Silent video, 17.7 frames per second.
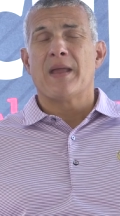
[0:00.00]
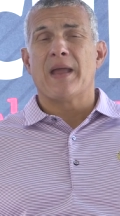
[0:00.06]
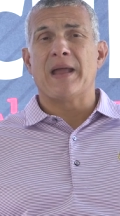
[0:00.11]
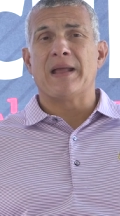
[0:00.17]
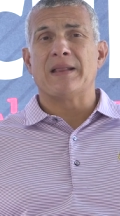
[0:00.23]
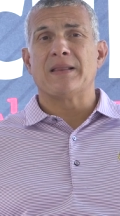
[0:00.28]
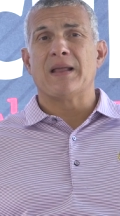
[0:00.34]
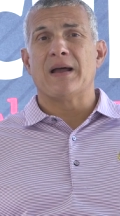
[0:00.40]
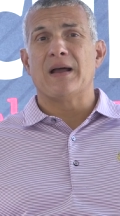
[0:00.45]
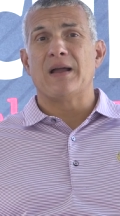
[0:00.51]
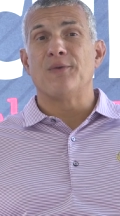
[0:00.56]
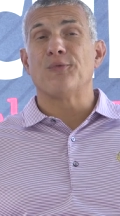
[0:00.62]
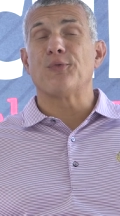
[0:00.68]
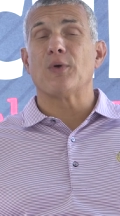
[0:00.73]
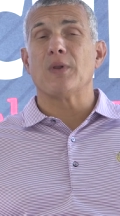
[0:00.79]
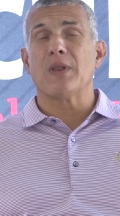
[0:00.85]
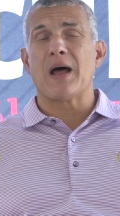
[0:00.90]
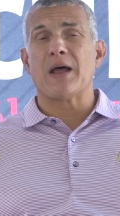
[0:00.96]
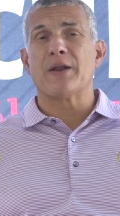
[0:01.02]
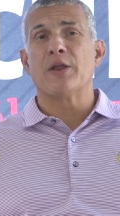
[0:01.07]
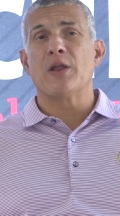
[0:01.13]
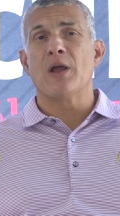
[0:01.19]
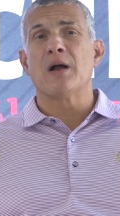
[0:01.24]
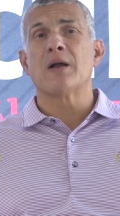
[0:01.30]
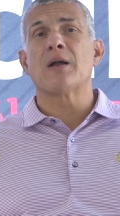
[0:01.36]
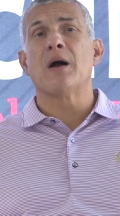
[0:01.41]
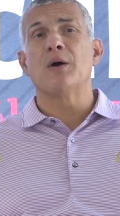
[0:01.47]
and for a lot of
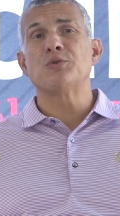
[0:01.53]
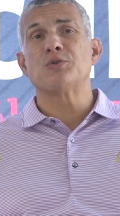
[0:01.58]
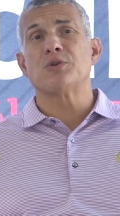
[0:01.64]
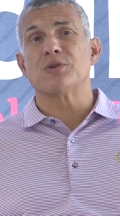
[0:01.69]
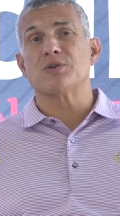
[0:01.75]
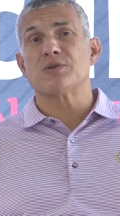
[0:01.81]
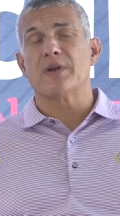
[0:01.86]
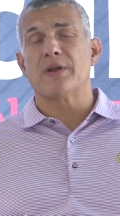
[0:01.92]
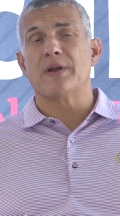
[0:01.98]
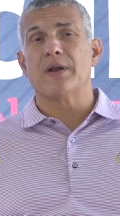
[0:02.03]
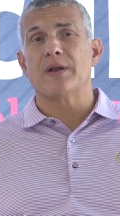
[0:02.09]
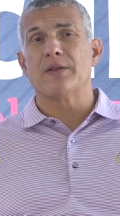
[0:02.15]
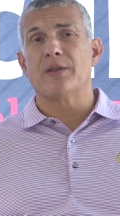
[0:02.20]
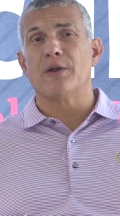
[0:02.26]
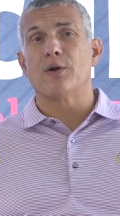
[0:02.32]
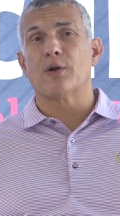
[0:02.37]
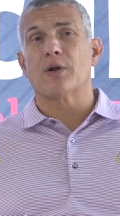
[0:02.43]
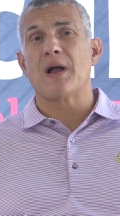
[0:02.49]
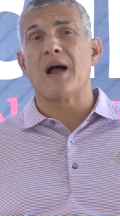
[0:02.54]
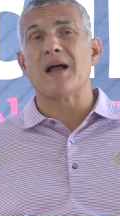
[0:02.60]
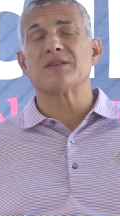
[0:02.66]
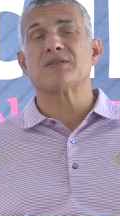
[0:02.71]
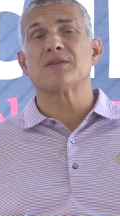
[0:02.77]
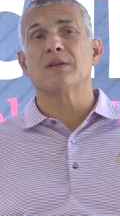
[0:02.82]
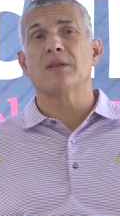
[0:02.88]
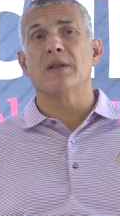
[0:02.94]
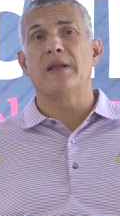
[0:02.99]
young coaches that are
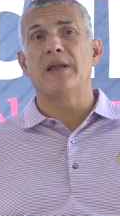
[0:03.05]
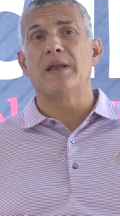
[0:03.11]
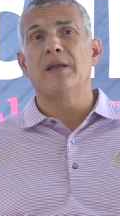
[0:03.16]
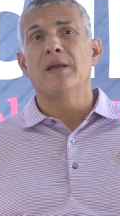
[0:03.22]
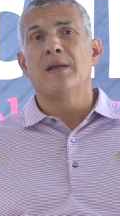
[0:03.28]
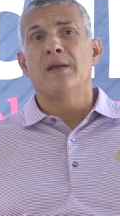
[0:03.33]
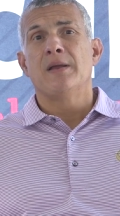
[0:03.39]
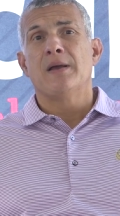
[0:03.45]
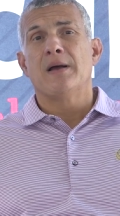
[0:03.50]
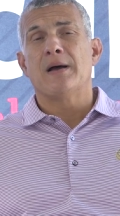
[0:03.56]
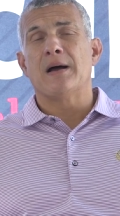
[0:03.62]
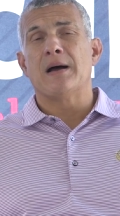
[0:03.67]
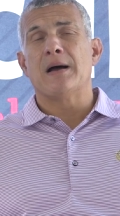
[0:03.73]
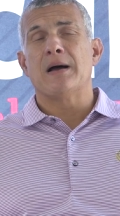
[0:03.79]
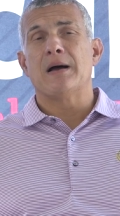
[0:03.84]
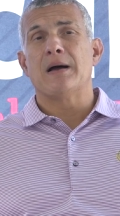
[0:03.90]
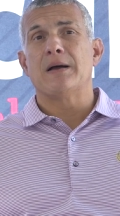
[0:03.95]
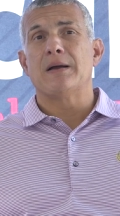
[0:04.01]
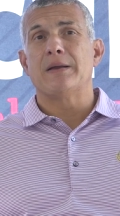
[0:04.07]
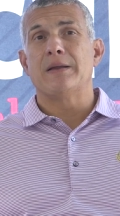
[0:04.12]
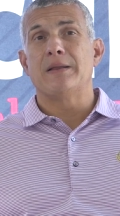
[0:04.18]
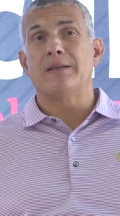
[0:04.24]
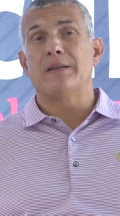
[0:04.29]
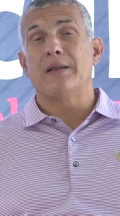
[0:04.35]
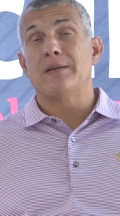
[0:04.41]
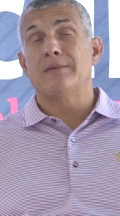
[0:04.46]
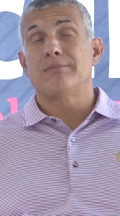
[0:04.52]
constantly
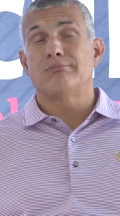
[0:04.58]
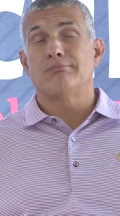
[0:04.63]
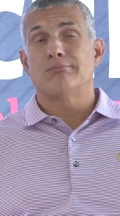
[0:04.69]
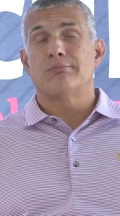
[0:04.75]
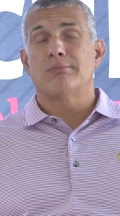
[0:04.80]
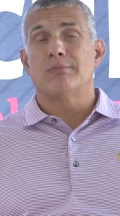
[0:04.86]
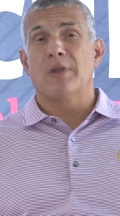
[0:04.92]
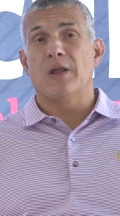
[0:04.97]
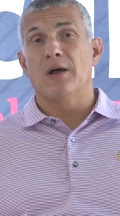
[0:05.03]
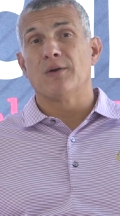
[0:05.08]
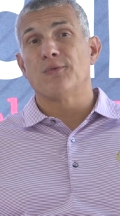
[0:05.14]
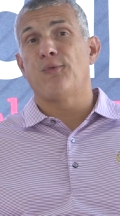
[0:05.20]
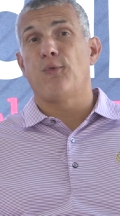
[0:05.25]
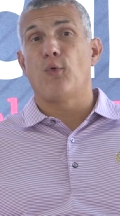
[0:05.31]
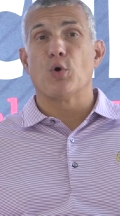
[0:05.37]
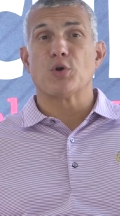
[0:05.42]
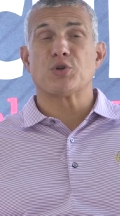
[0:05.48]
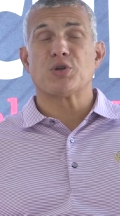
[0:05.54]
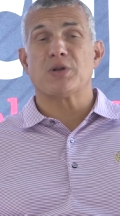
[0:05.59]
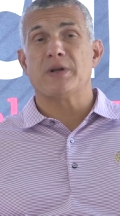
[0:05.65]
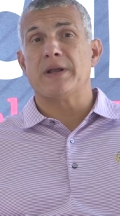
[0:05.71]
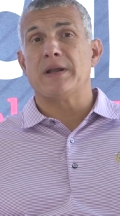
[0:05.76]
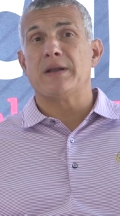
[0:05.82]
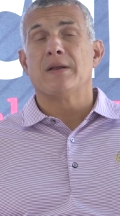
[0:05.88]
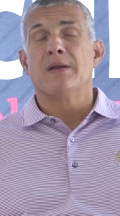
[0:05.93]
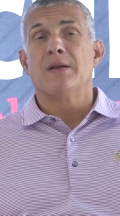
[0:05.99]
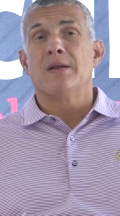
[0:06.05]
in the
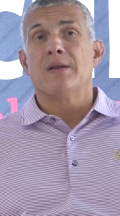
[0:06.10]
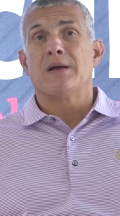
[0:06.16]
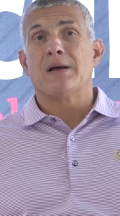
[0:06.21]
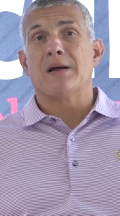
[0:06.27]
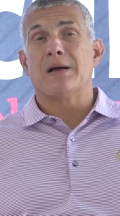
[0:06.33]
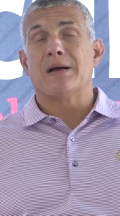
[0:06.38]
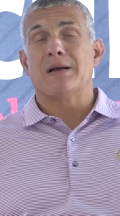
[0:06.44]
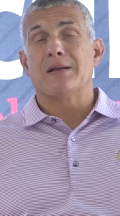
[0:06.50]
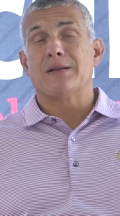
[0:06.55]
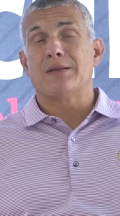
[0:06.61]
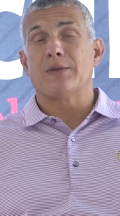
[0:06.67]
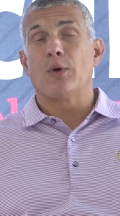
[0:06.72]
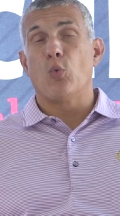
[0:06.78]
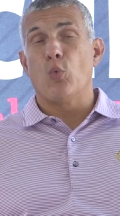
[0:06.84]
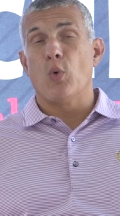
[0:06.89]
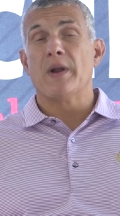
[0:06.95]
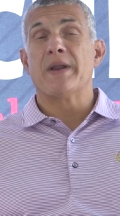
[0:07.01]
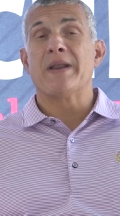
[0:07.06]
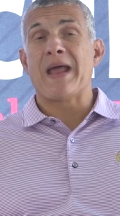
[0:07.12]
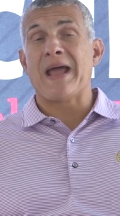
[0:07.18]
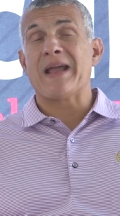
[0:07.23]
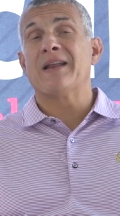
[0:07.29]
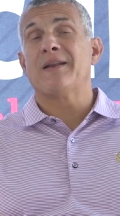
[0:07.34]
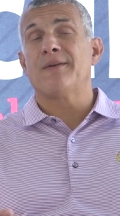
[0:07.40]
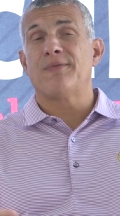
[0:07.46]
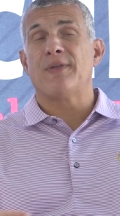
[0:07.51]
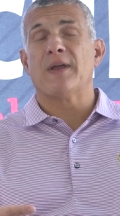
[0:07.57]
unfortunate, the one
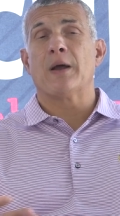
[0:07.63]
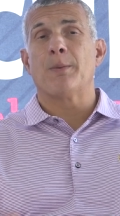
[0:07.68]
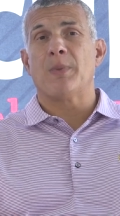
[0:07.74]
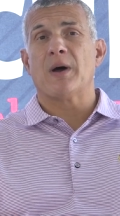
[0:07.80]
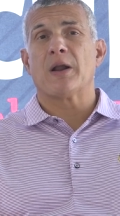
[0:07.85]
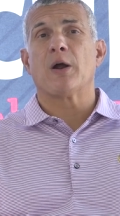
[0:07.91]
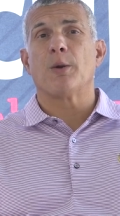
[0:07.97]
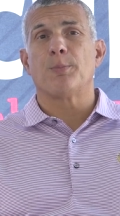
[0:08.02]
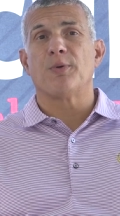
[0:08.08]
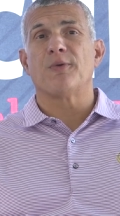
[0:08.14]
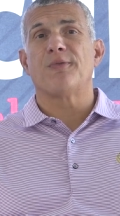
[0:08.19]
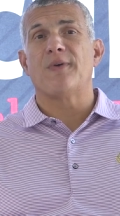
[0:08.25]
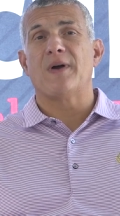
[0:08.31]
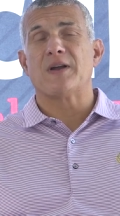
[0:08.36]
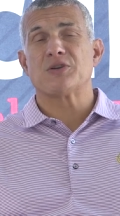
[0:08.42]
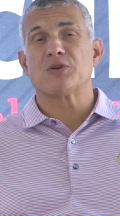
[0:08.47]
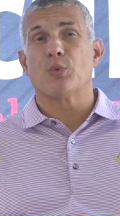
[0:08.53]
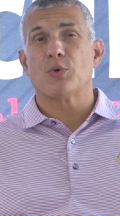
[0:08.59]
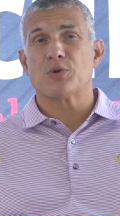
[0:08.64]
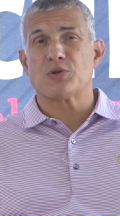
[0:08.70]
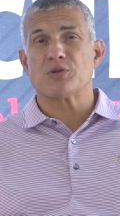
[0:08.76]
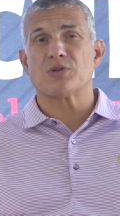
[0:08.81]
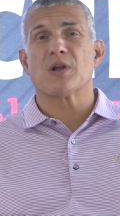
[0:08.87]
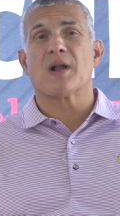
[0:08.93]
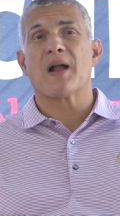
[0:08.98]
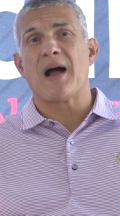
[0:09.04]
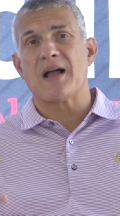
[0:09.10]
negative thing about our profession, which
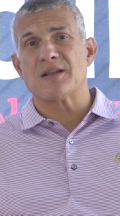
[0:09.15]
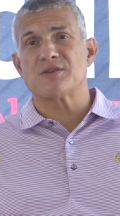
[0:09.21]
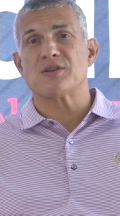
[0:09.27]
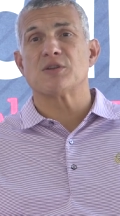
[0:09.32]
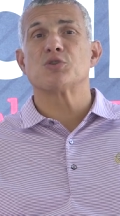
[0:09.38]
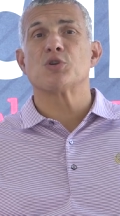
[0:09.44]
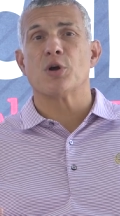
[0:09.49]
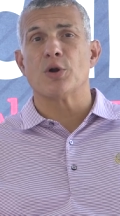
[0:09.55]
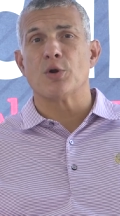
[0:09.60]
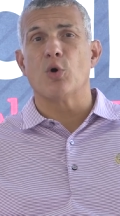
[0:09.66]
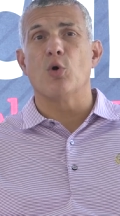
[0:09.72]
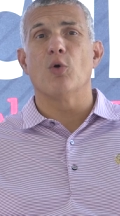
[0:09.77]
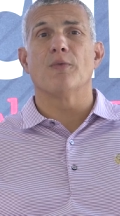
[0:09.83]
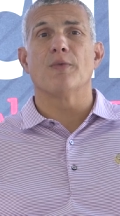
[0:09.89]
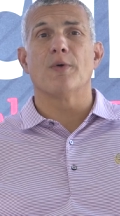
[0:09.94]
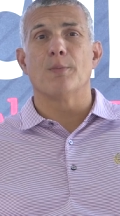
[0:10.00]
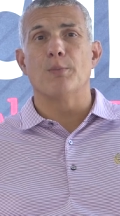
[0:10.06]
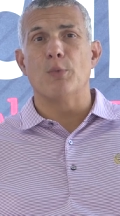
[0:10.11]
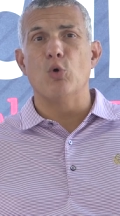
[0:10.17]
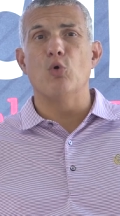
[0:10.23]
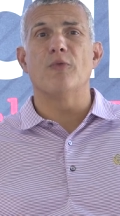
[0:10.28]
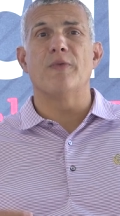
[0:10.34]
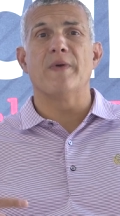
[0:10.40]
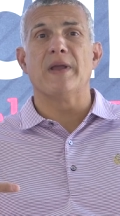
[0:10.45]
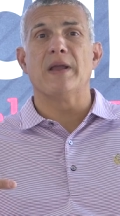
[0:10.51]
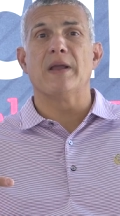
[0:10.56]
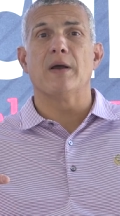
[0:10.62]
is the constant turnover,
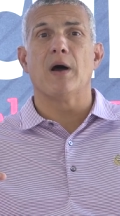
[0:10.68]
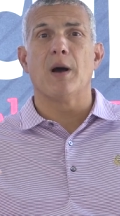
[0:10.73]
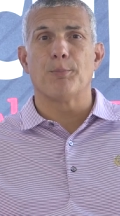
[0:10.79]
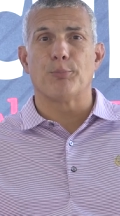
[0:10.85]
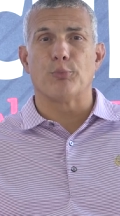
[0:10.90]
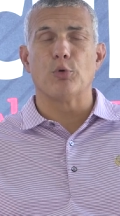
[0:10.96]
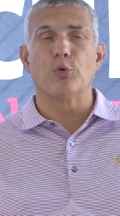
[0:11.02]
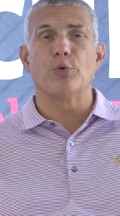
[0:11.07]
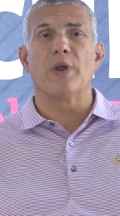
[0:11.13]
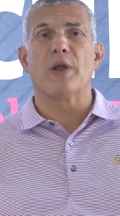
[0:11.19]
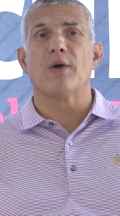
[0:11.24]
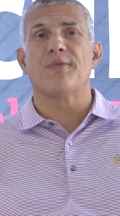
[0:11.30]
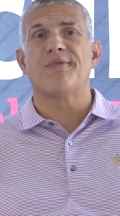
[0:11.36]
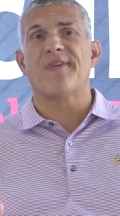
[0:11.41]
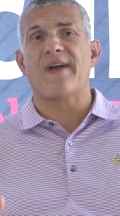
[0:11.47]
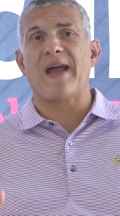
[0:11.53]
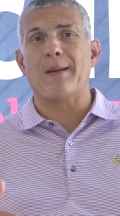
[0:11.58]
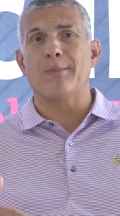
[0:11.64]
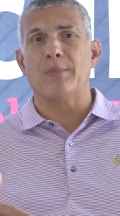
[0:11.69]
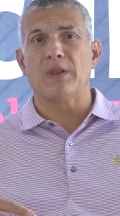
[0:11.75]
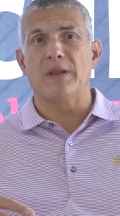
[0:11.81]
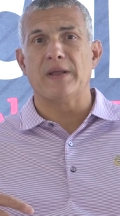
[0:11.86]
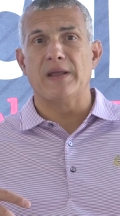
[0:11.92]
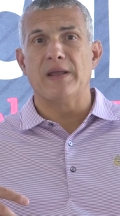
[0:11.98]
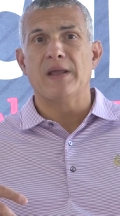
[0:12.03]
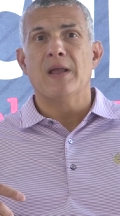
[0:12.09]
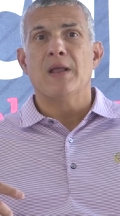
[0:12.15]
moving, uprooting a
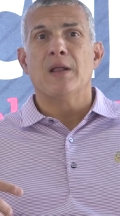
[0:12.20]
family,